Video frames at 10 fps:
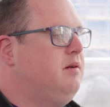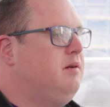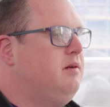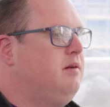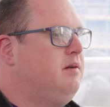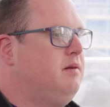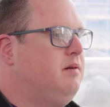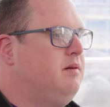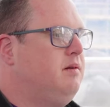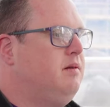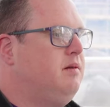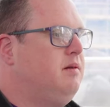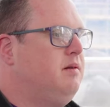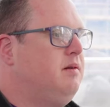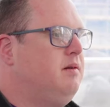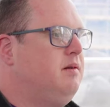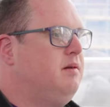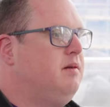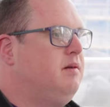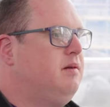
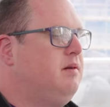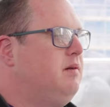The person shown says nothing.